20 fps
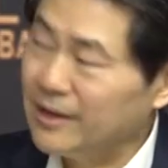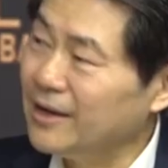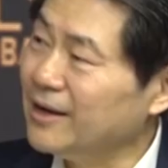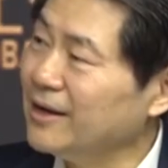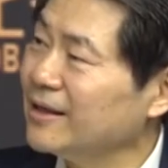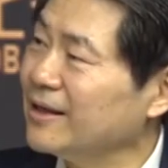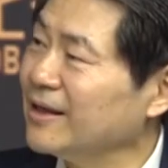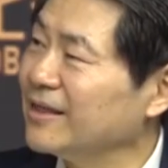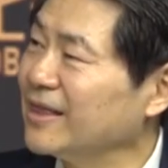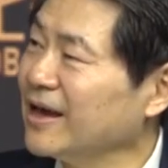
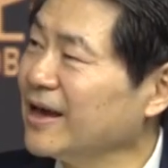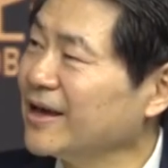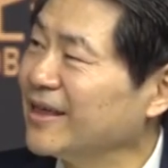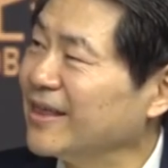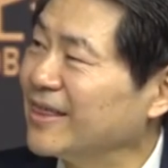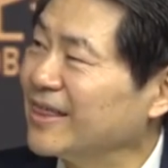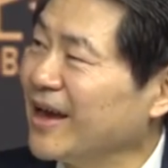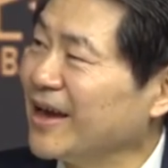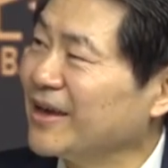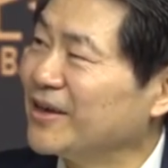
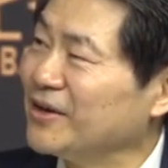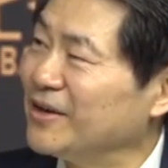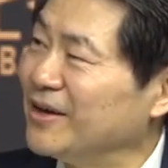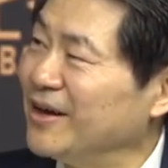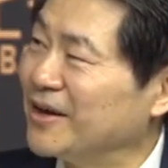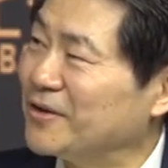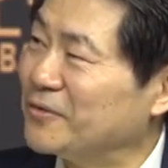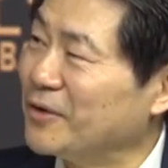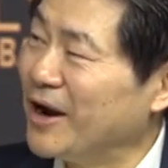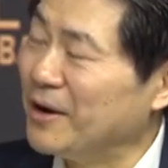Thank
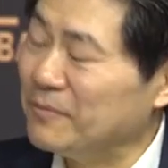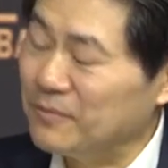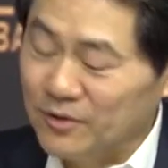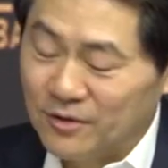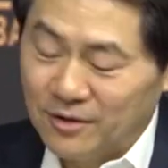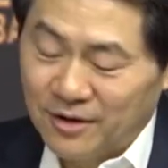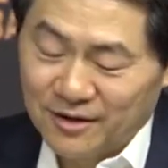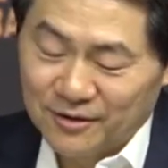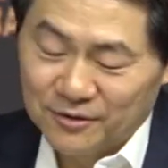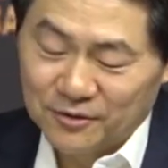you, Graham.
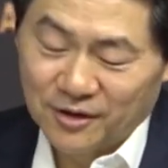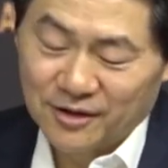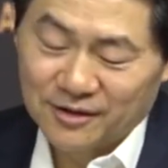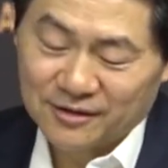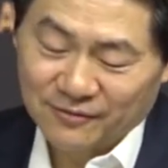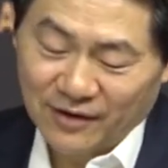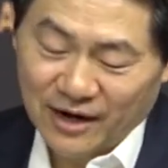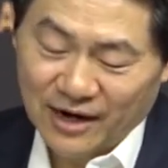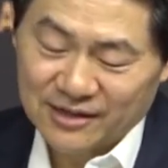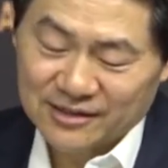Your
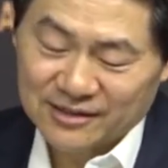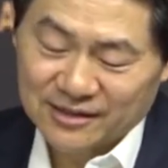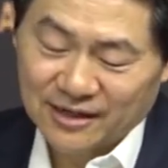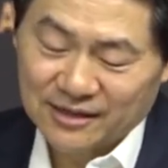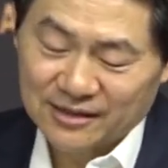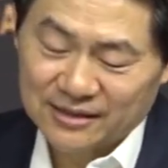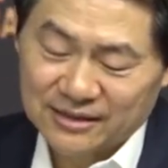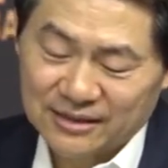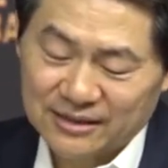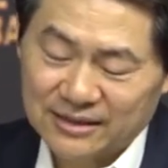advice
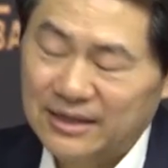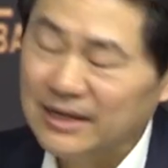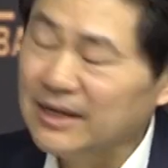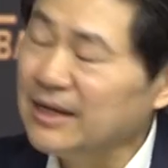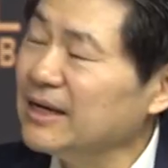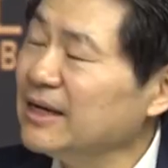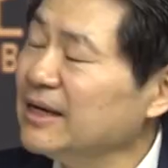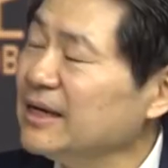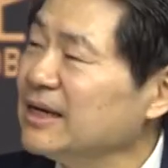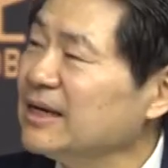and
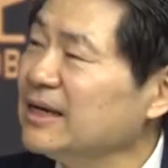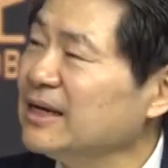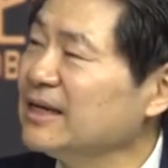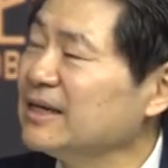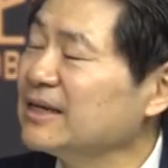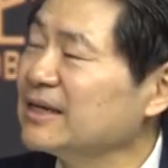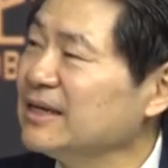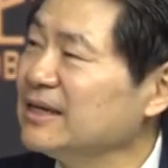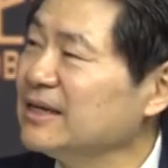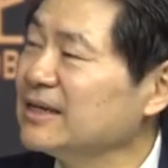
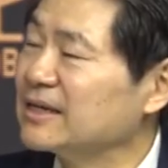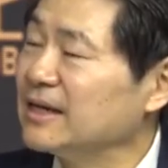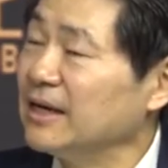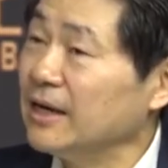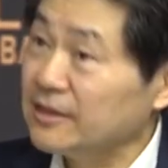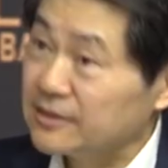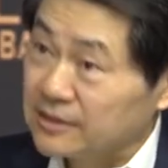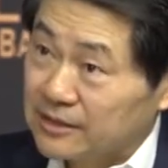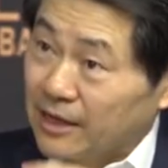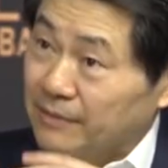
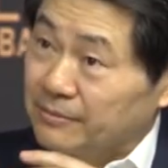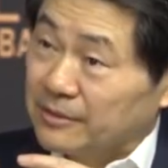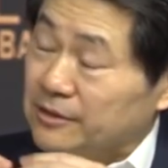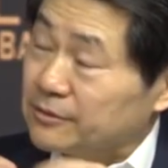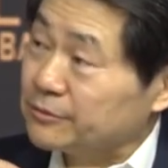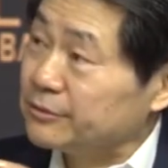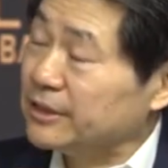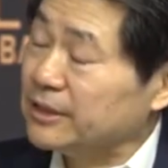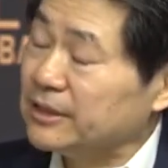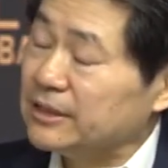
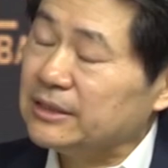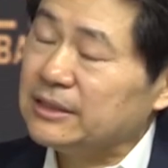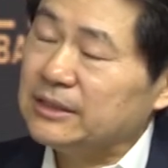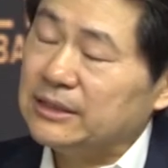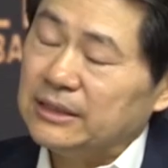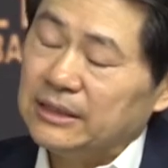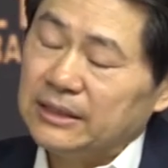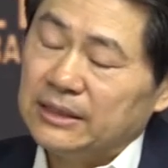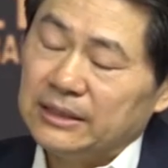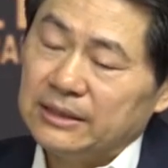concept is
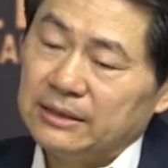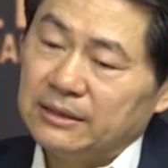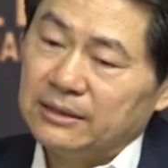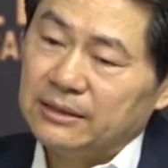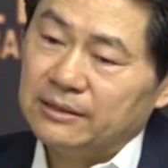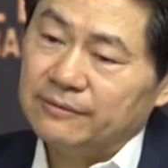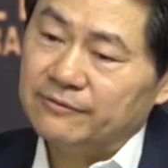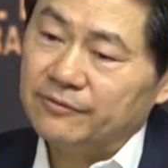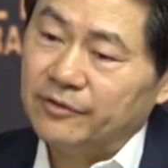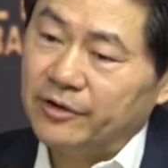really
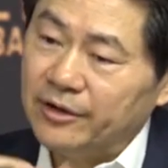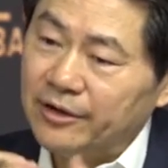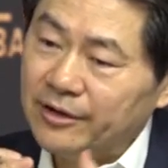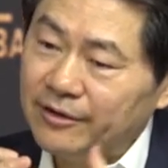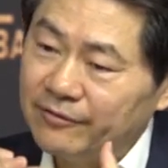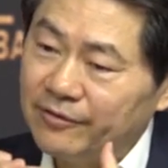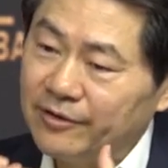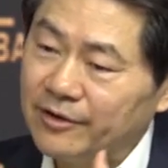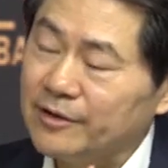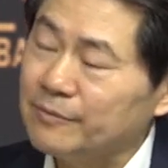
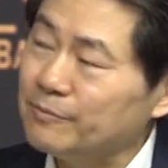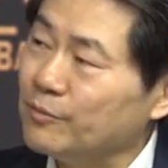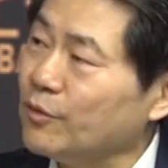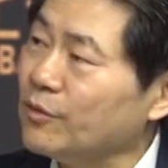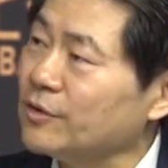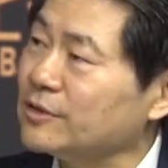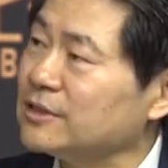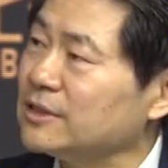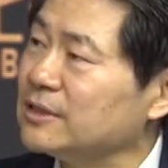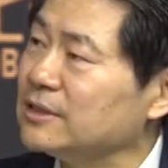very, very
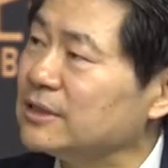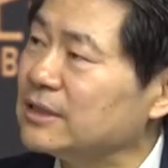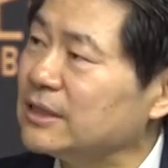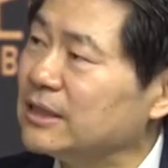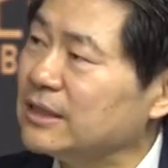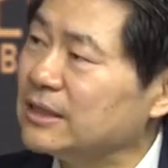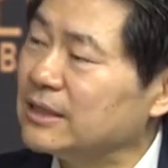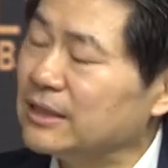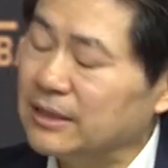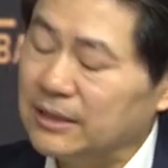important
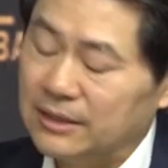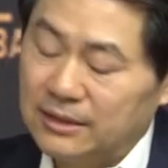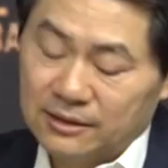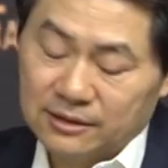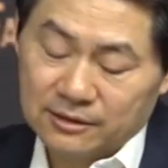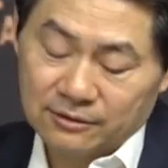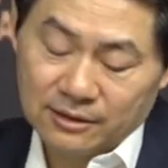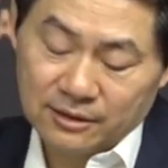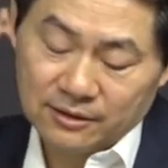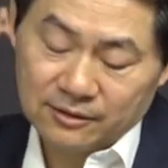
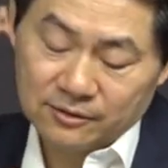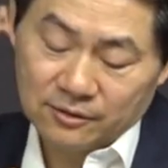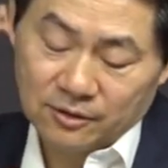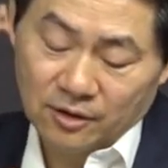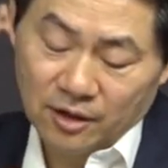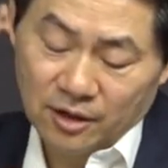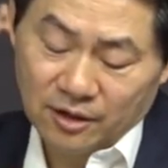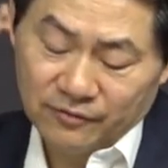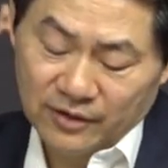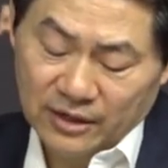to
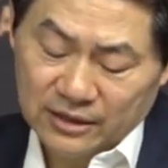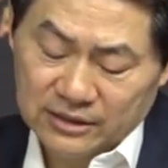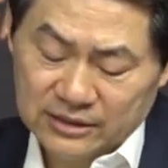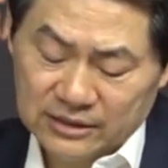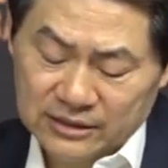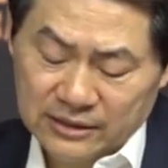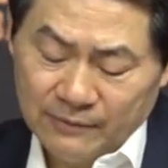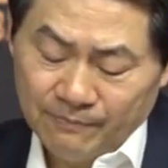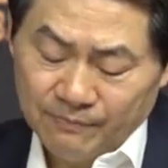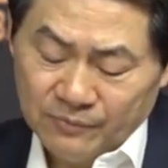all of
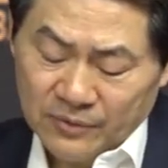us.